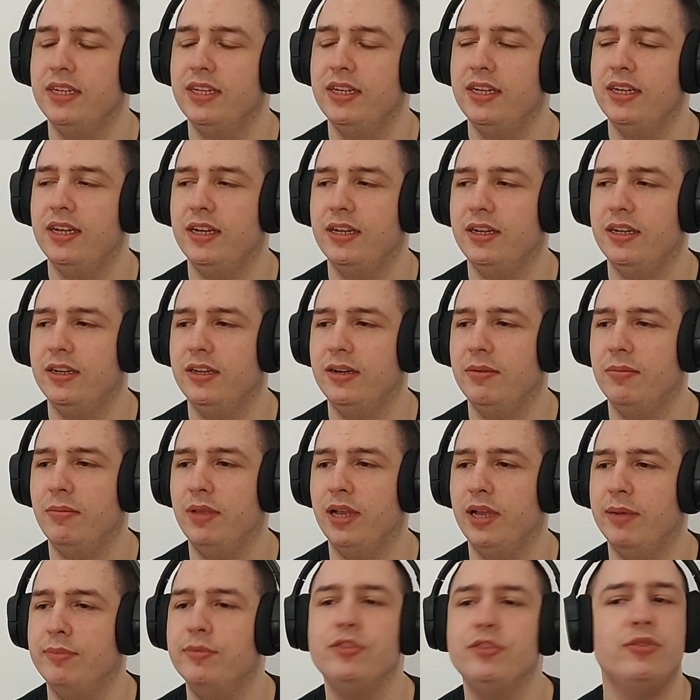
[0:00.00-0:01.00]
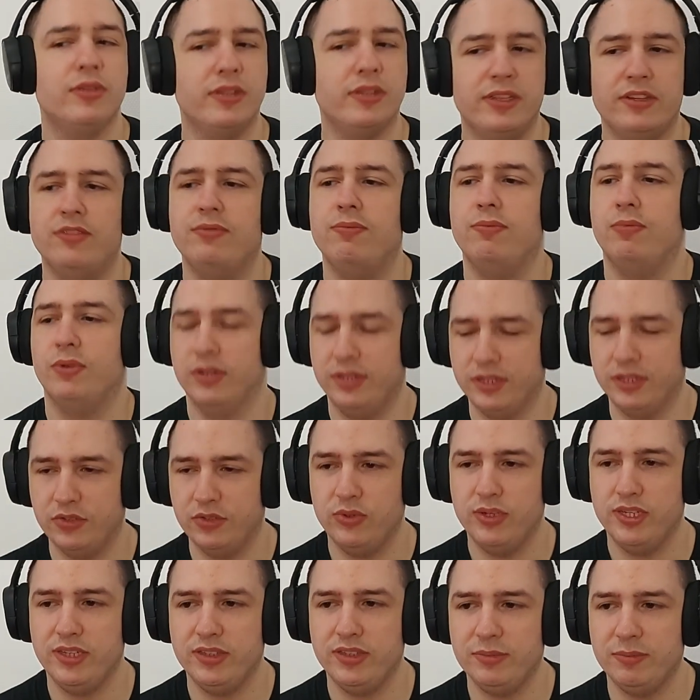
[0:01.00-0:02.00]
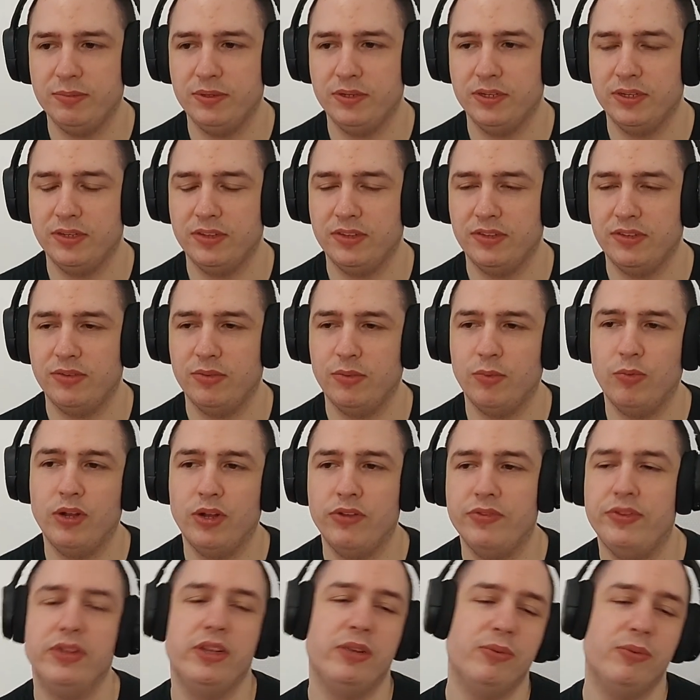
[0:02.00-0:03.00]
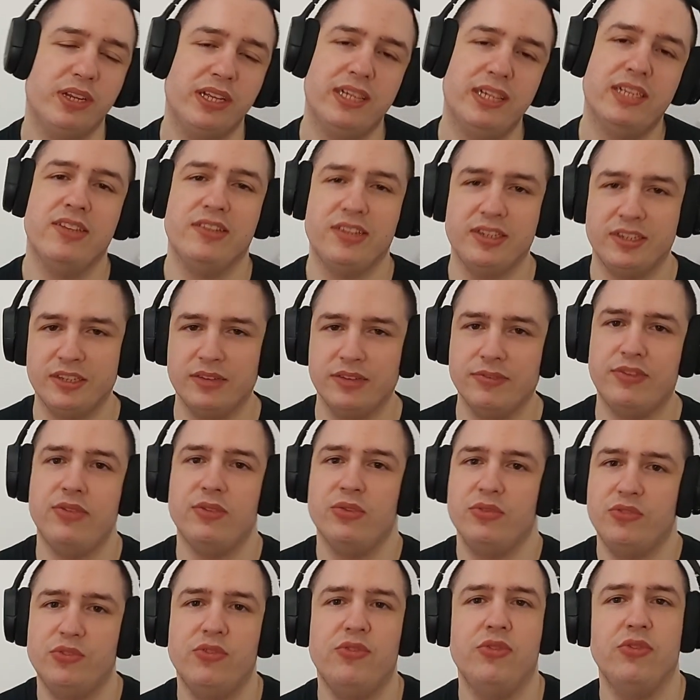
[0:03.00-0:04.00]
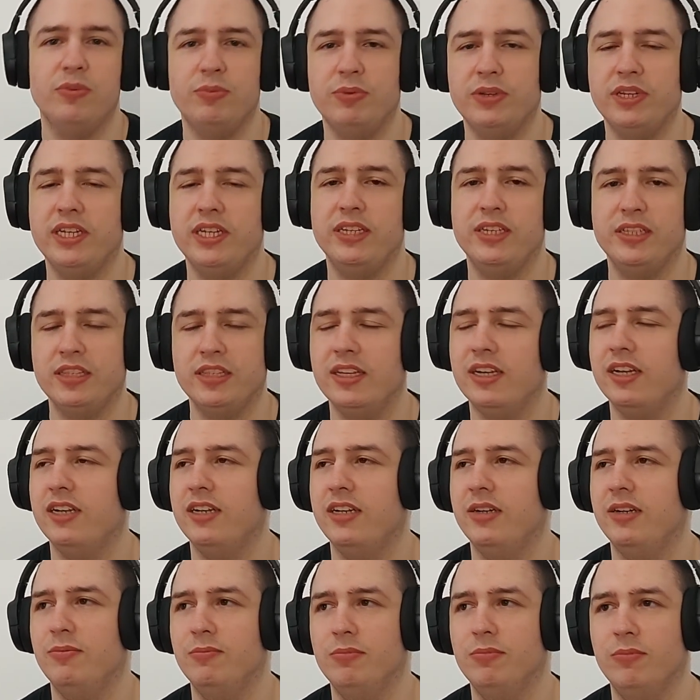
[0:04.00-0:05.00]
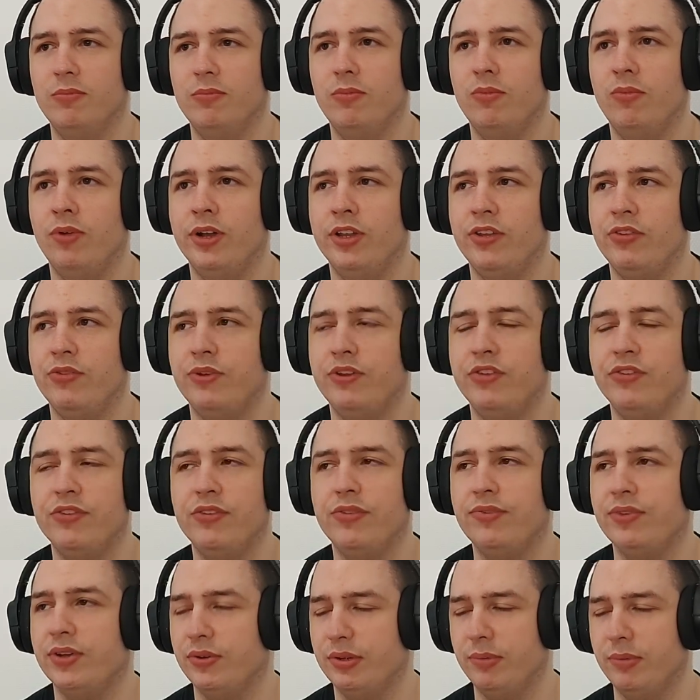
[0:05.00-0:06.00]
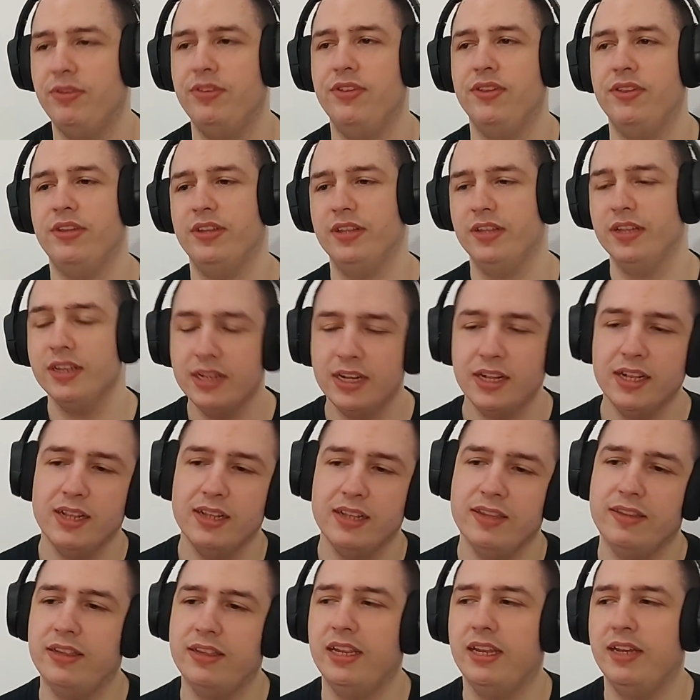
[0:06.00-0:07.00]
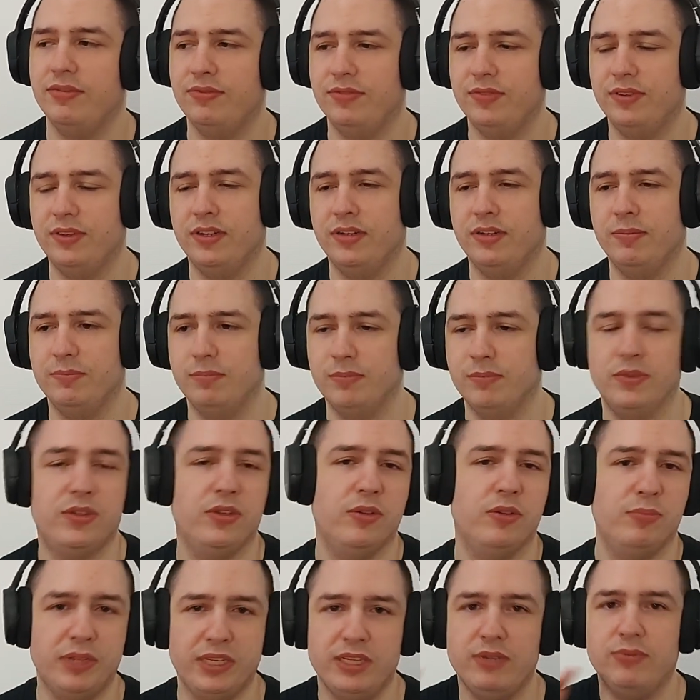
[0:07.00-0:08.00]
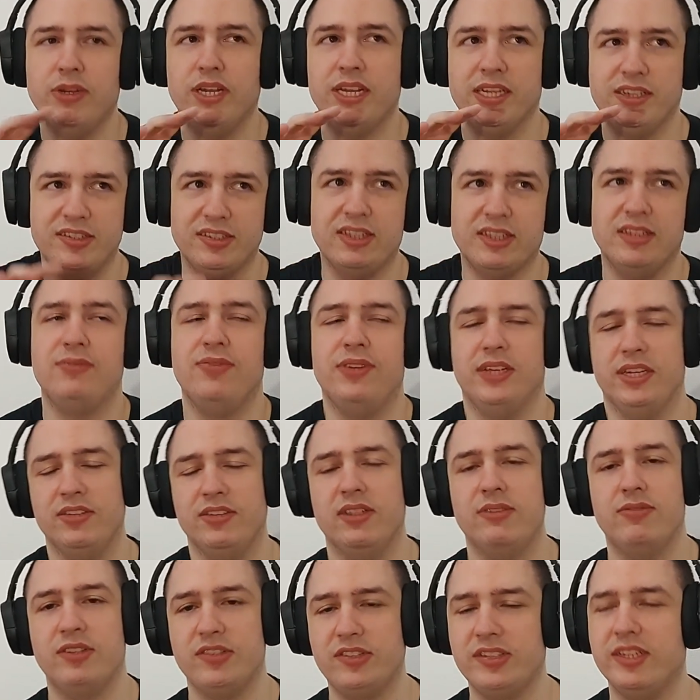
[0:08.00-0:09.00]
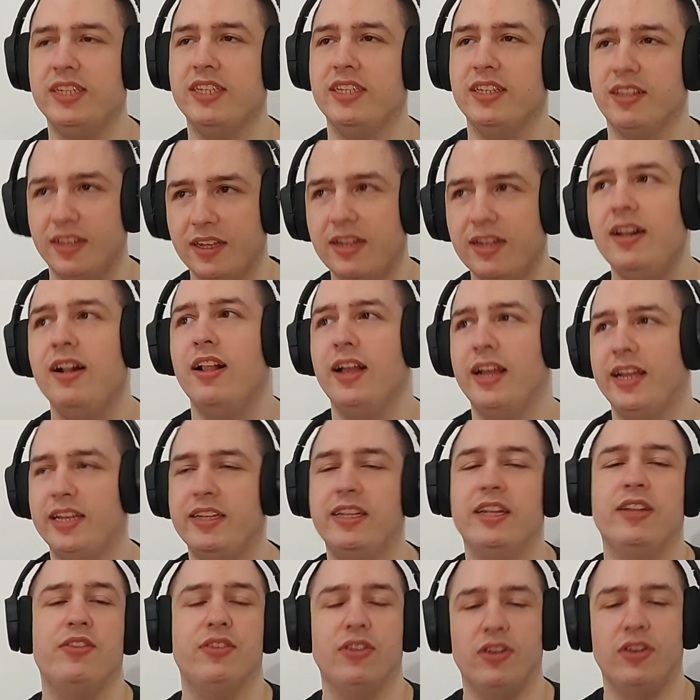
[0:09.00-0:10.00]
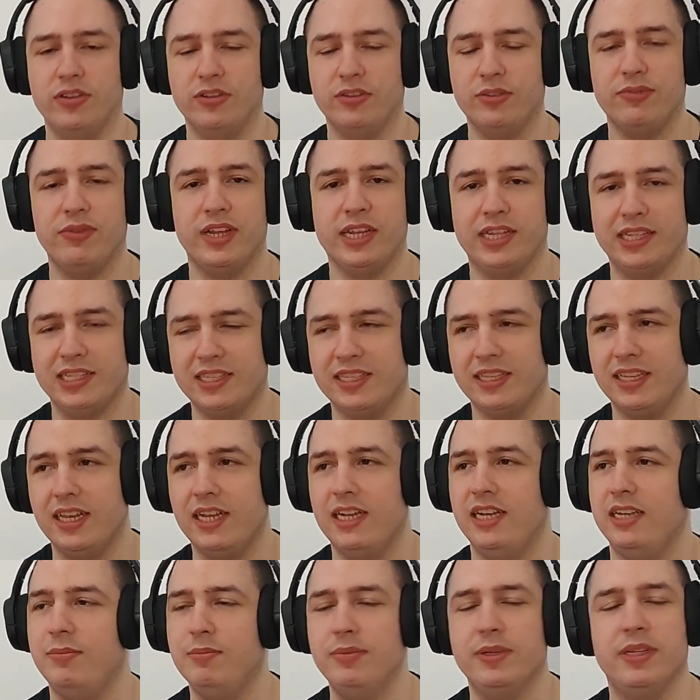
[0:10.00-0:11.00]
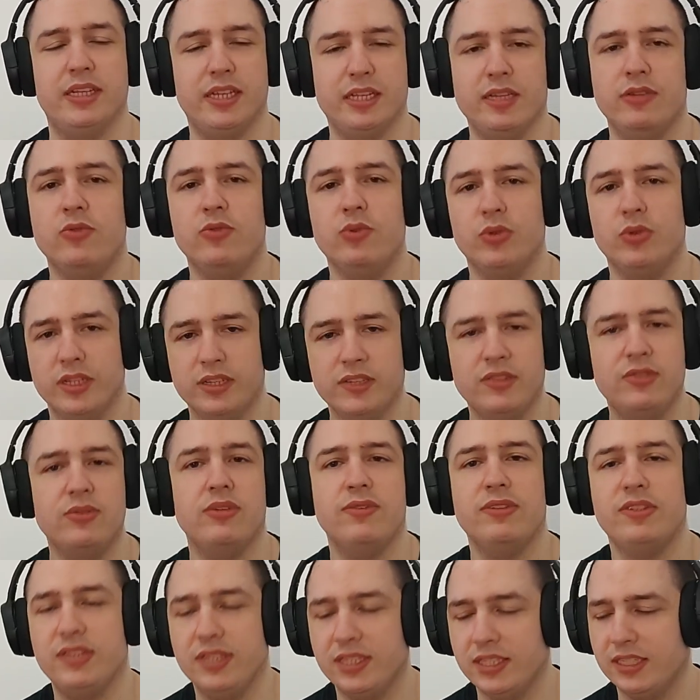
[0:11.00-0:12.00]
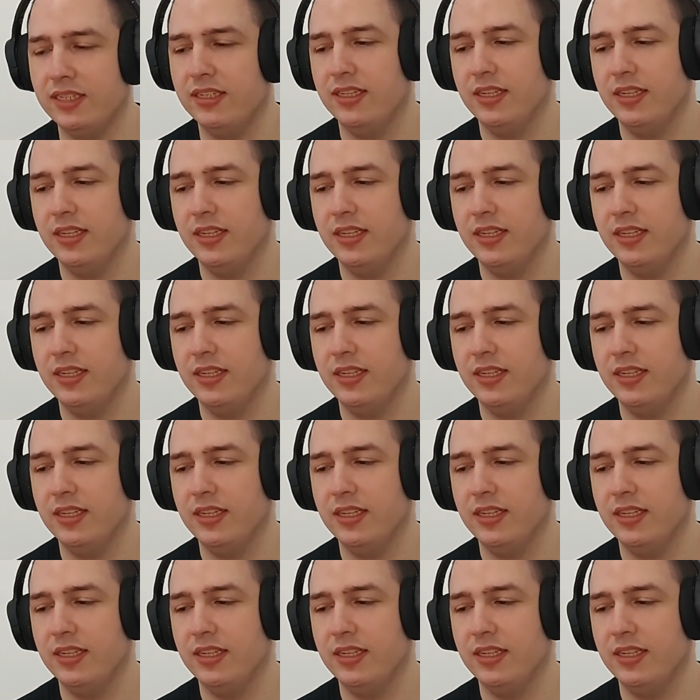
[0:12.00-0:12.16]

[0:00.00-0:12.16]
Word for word: Um, I'm sure there's more that do it, but one of the only one I can think of is the JoJo opening. Um, when you reach the final episode, they'll have uh, the opening with like sound effects and everything. And it adds a lot of like hype and, and coolness to everything.